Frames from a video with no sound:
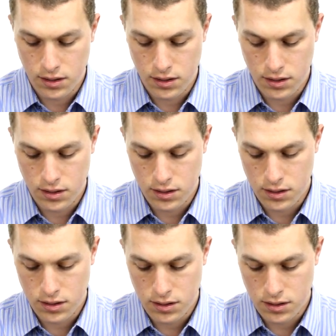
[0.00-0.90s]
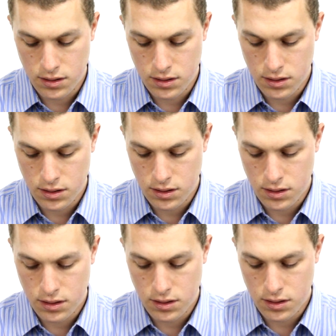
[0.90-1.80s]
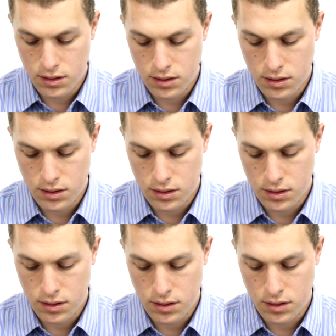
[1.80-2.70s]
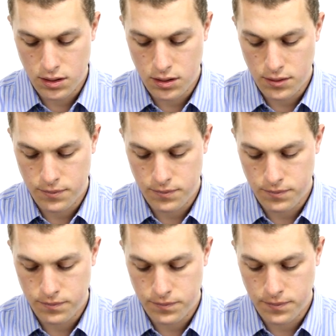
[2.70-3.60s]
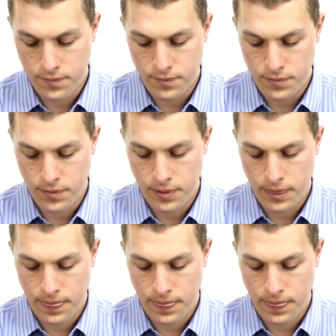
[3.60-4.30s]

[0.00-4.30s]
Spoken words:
(no one is talking)